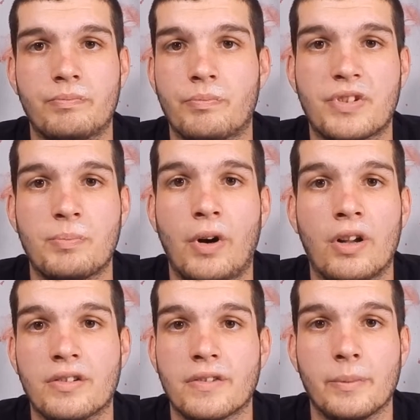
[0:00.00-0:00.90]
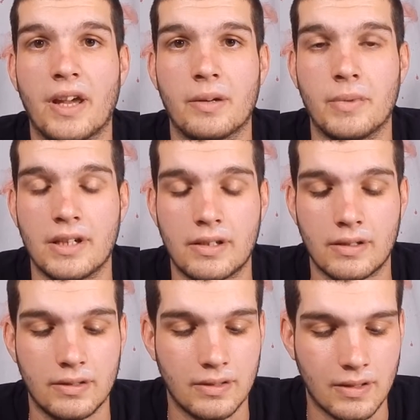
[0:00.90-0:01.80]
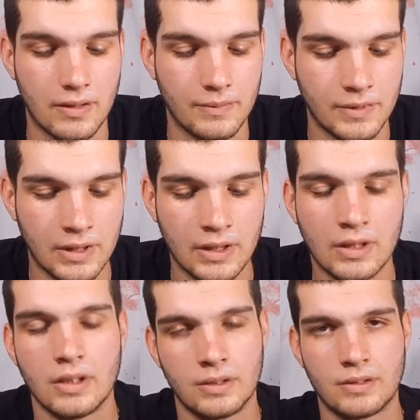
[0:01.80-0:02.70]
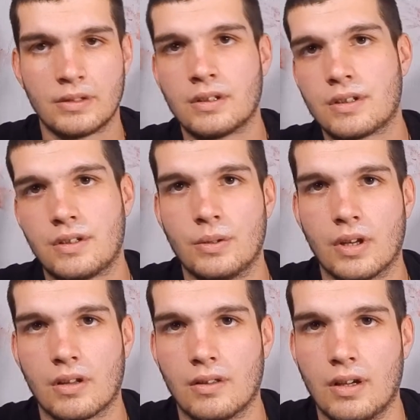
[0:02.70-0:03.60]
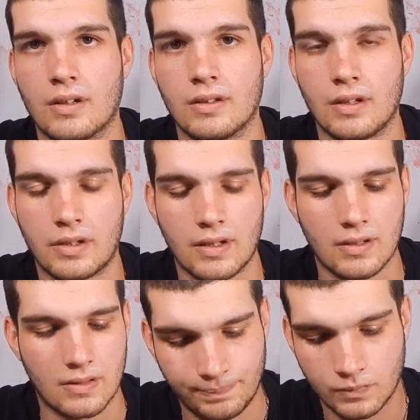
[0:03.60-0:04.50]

spawns from that basically. So let's do another layer of latex.